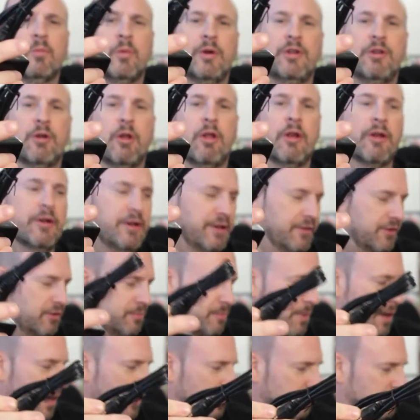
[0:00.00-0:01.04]
We no longer need this
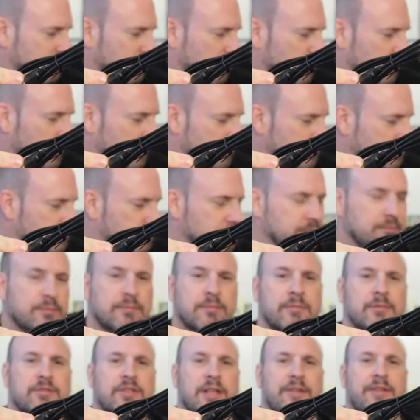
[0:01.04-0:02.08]
box, so we'll
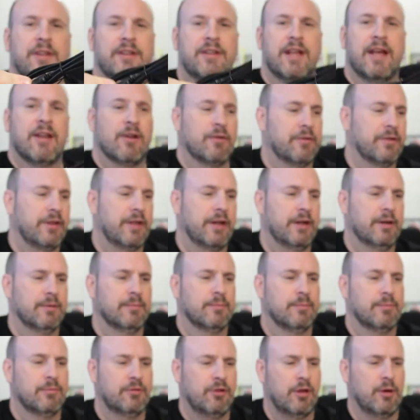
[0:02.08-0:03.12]
set that down over
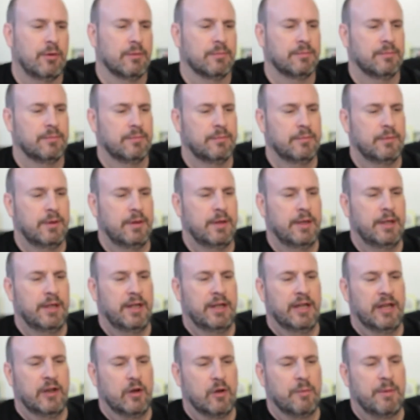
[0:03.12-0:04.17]
there. So,
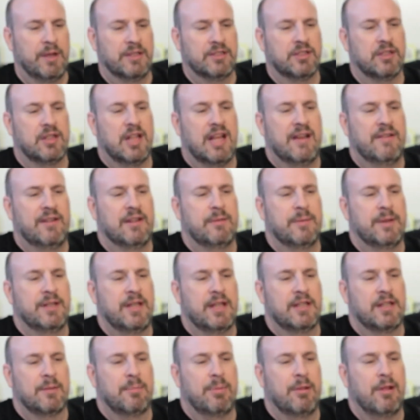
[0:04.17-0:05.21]
here we basically have it. Let me
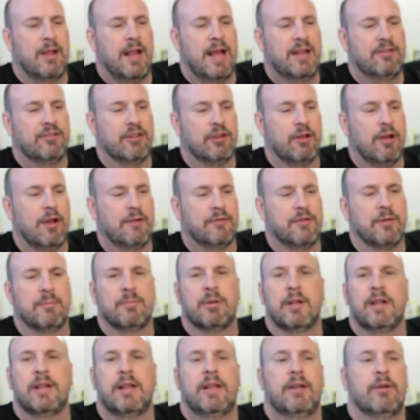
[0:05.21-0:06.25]
take the plastic off
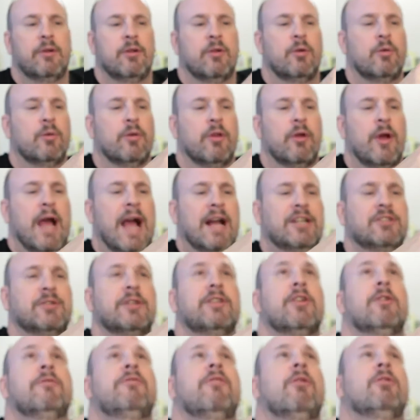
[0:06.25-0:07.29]
completely. Ooh, no,
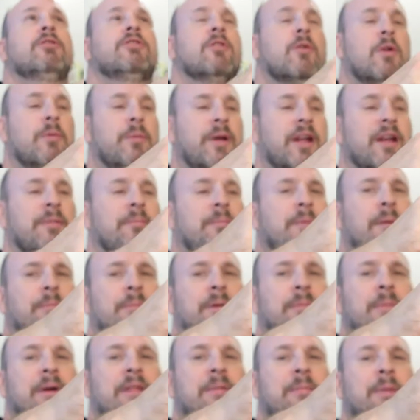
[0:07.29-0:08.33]
actually though, folks, I wanna bring it
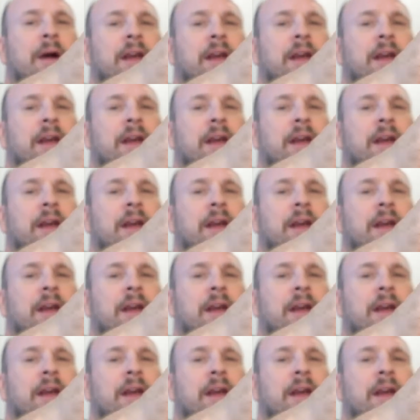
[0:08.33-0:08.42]
up here by the